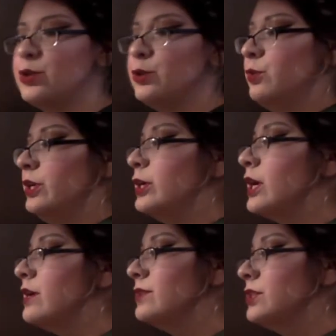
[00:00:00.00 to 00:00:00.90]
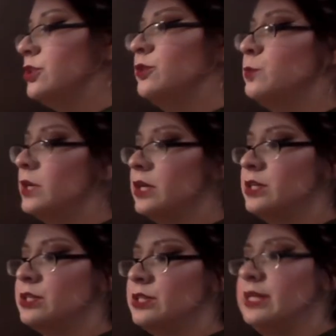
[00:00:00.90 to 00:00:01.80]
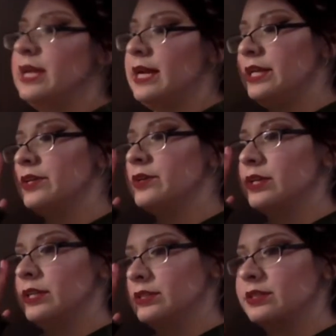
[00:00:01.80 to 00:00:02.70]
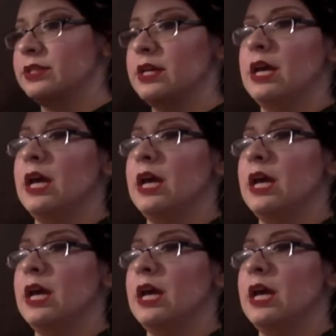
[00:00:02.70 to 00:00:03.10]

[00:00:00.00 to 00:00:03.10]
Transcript: to put your oven to 180 degrees.